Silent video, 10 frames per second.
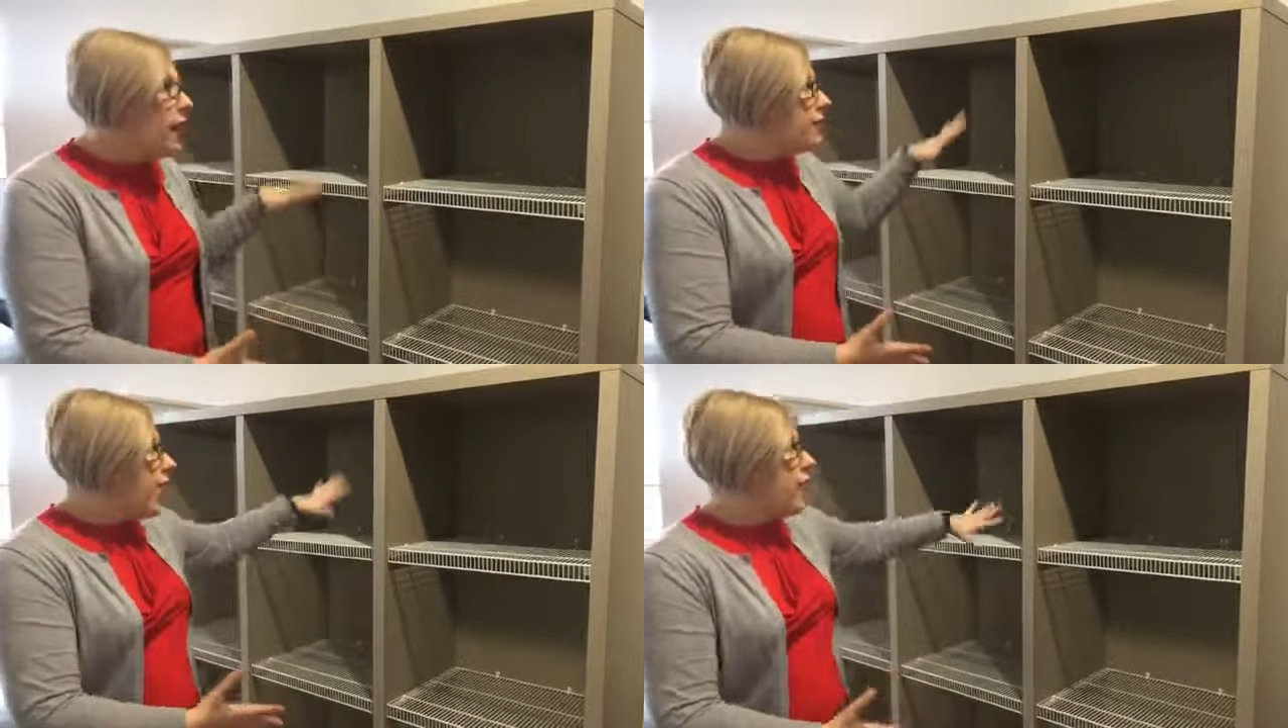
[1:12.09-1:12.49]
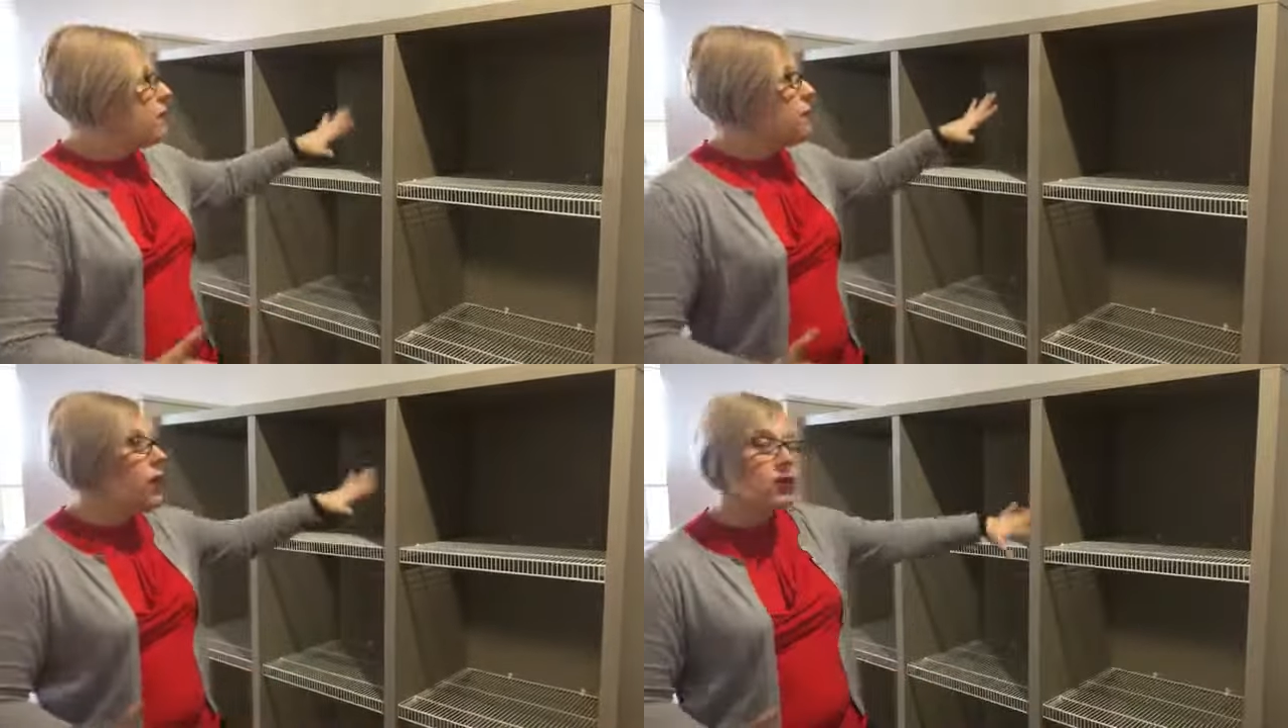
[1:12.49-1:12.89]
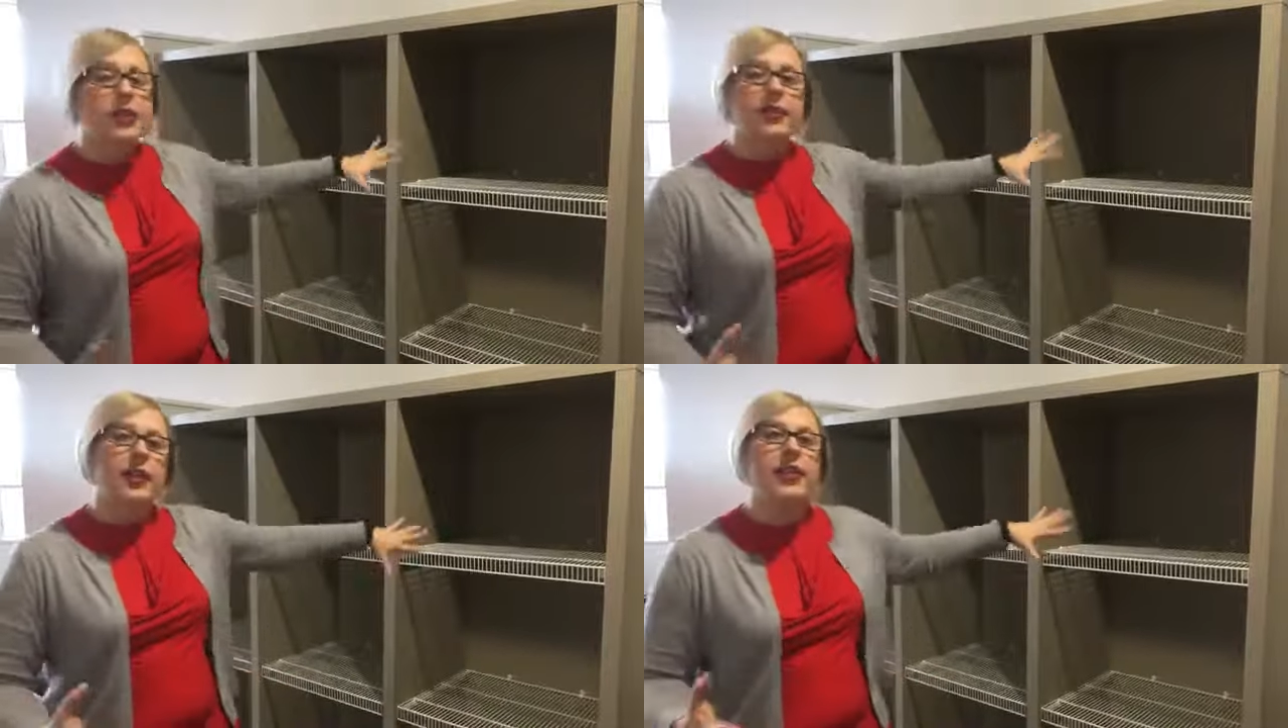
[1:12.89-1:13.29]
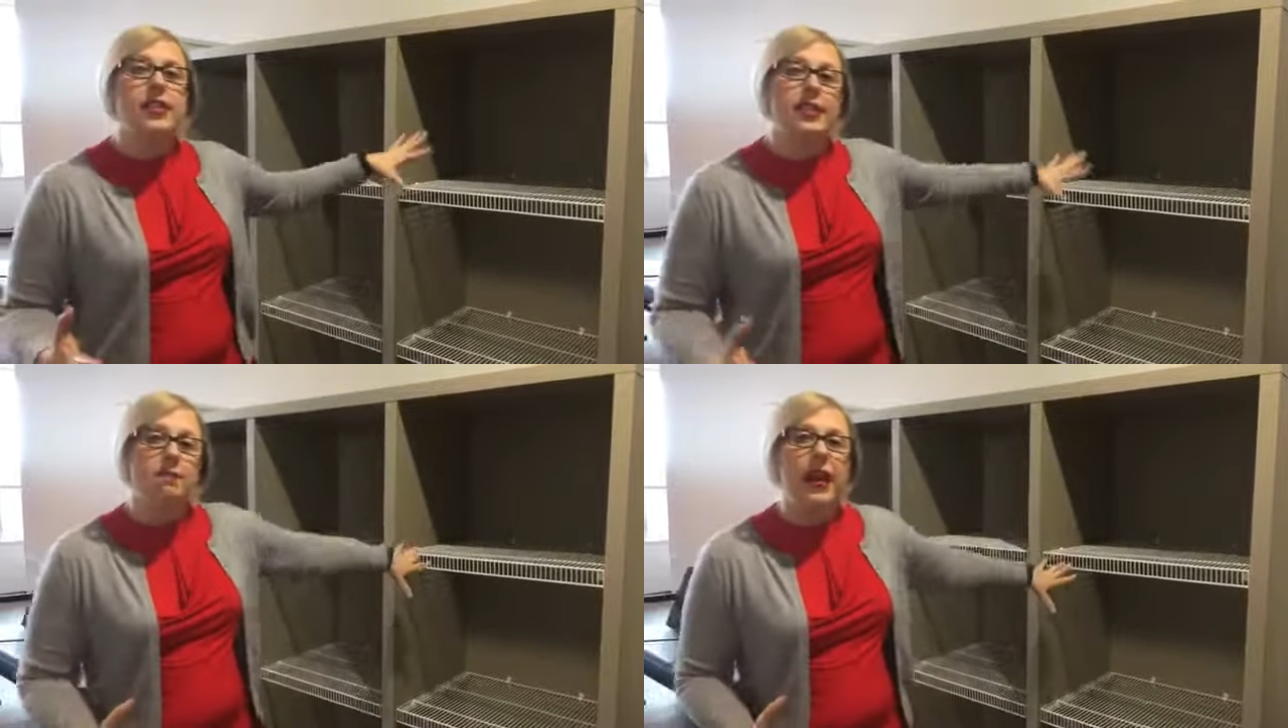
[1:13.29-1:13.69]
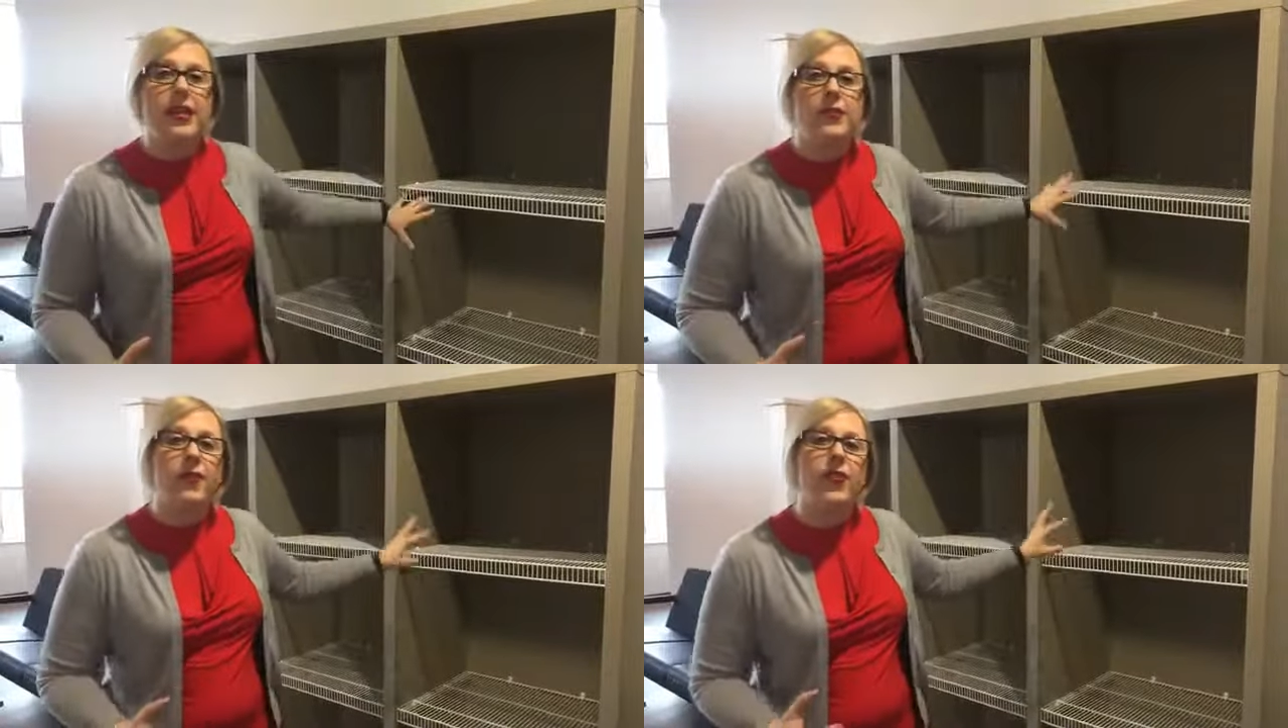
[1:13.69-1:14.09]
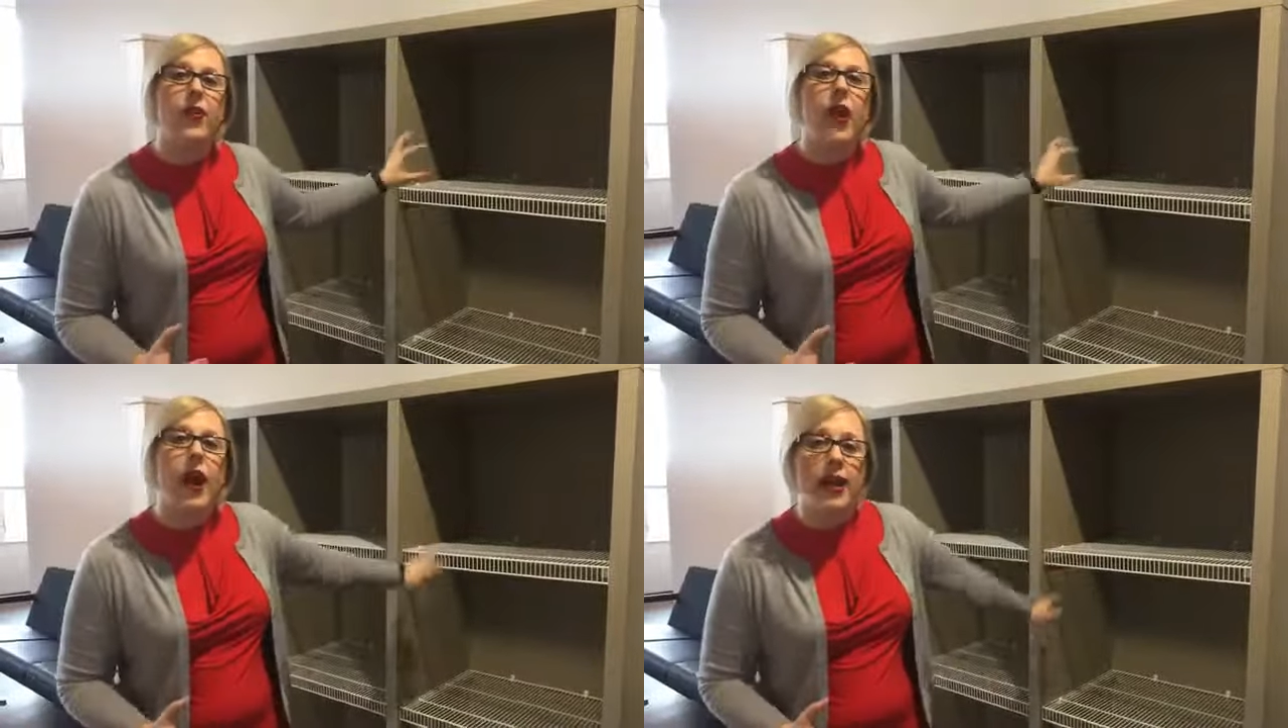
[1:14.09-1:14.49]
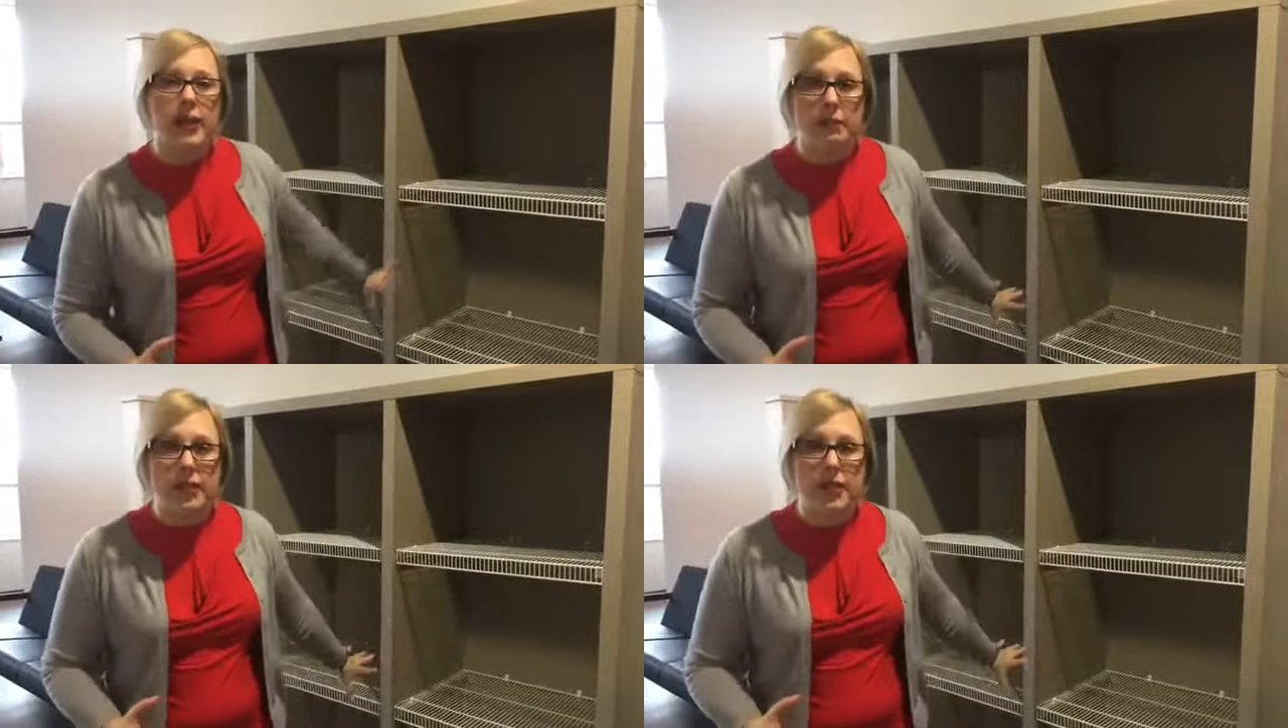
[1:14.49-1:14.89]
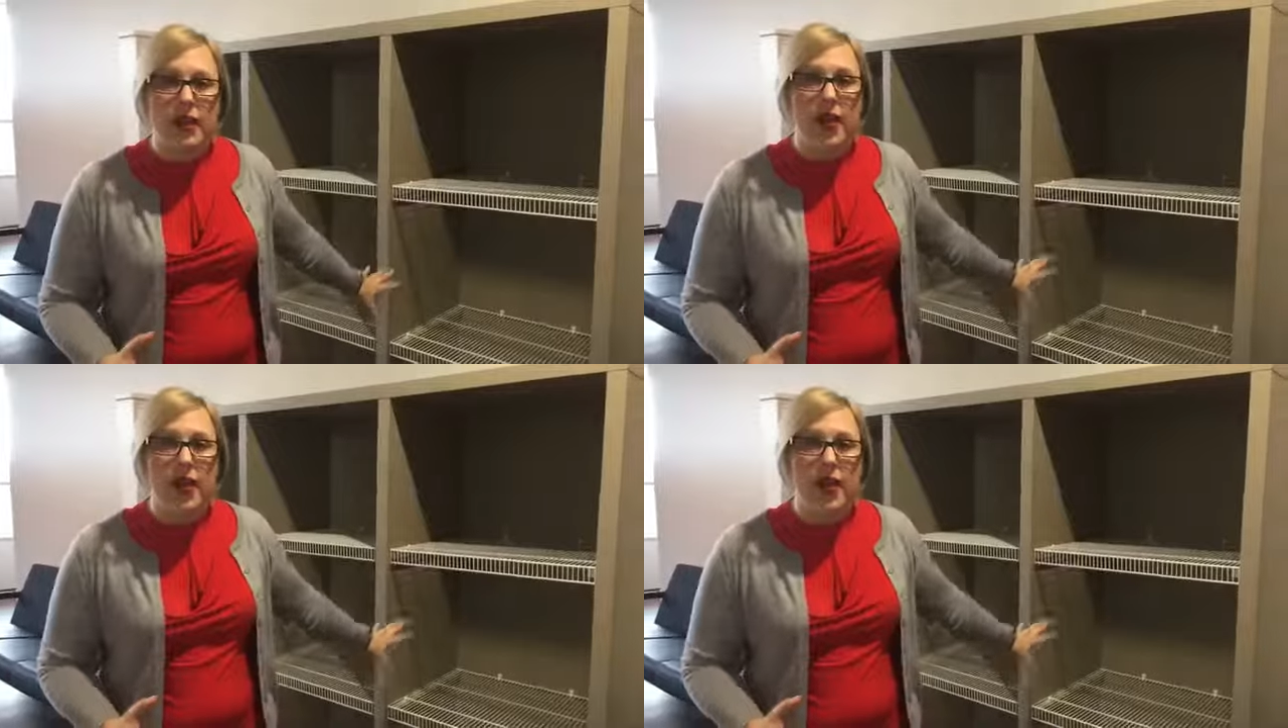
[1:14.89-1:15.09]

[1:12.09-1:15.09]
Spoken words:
they have a personalized space for their items.